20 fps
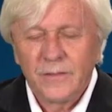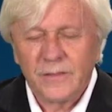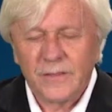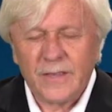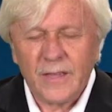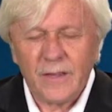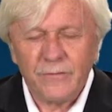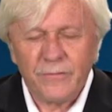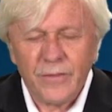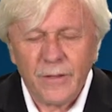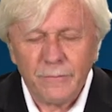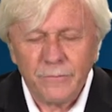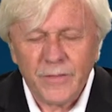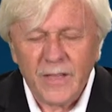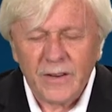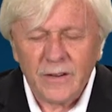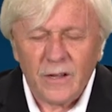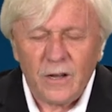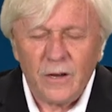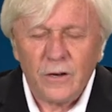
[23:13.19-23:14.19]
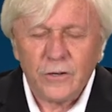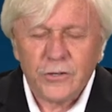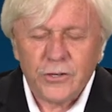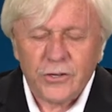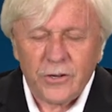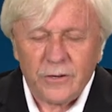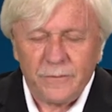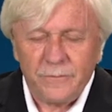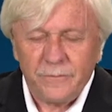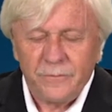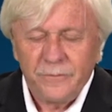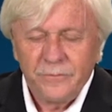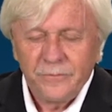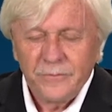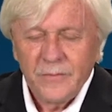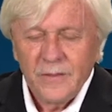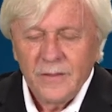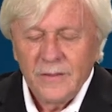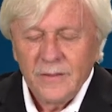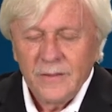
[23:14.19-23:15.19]
and give them that unction
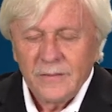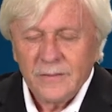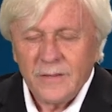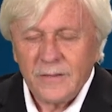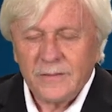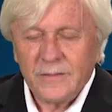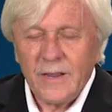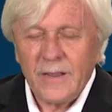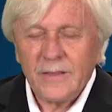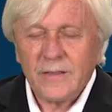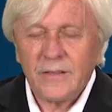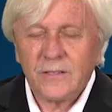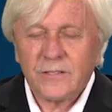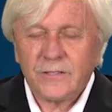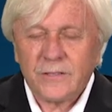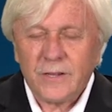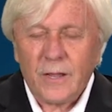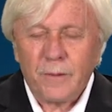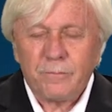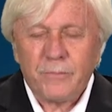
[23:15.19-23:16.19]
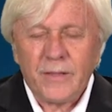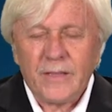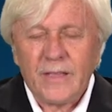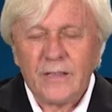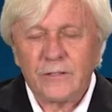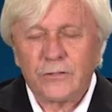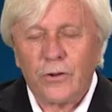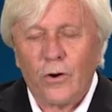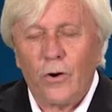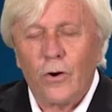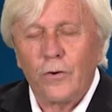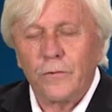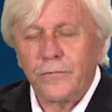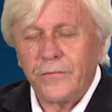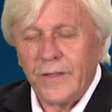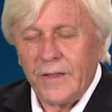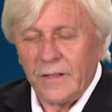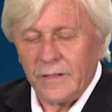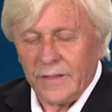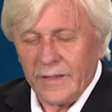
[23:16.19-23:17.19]
to take a step against all
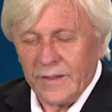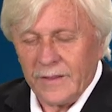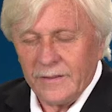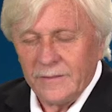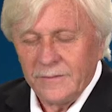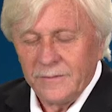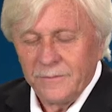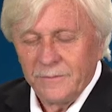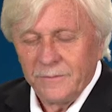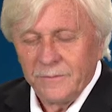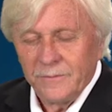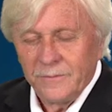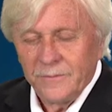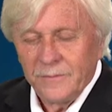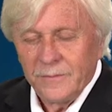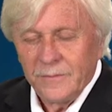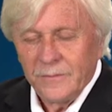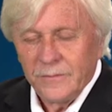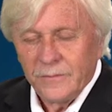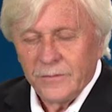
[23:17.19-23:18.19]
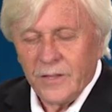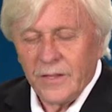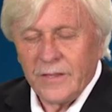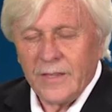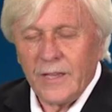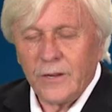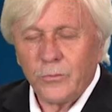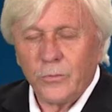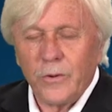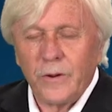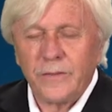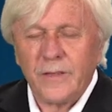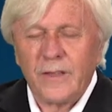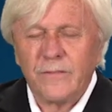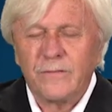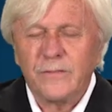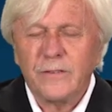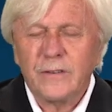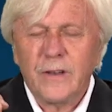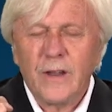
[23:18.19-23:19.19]
feeling to get where
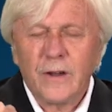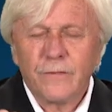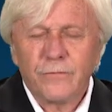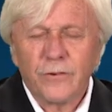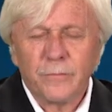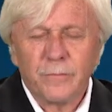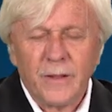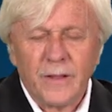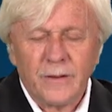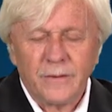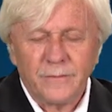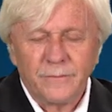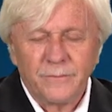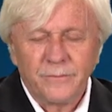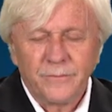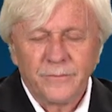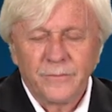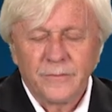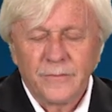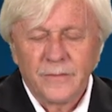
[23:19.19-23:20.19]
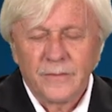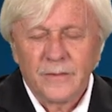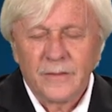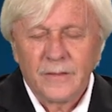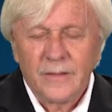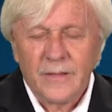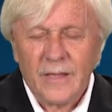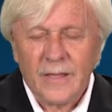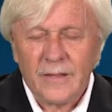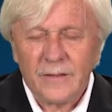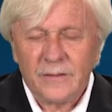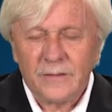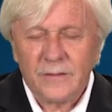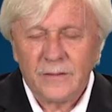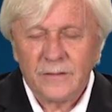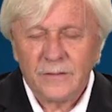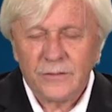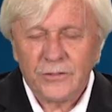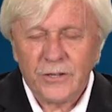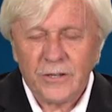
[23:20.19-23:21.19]
they've never been,
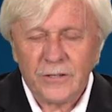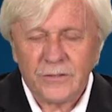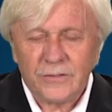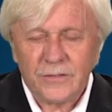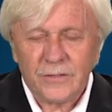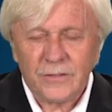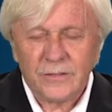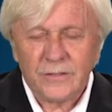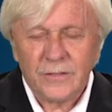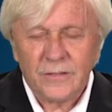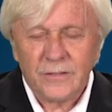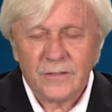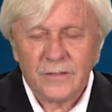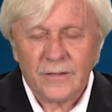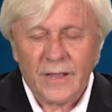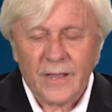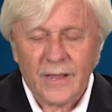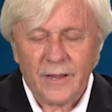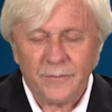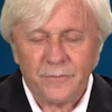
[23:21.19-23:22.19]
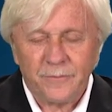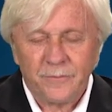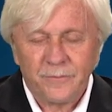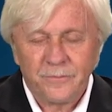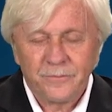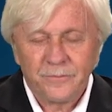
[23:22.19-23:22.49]
in Jesus' name.